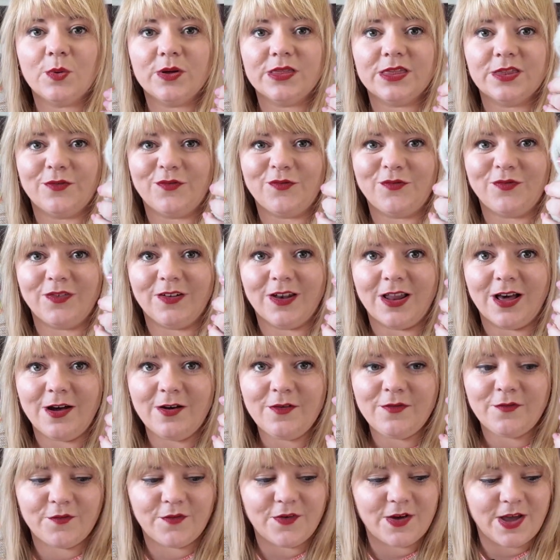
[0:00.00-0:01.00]
with the
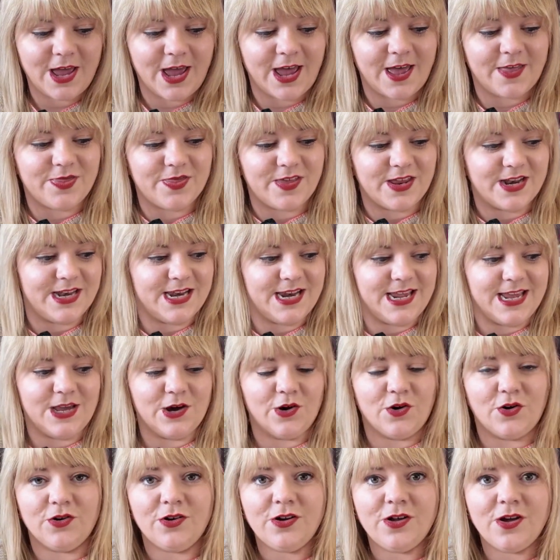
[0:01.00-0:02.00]
fluff and the
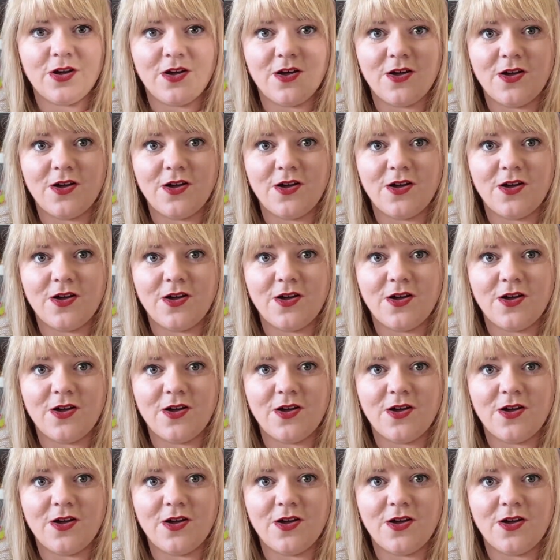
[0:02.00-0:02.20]
neon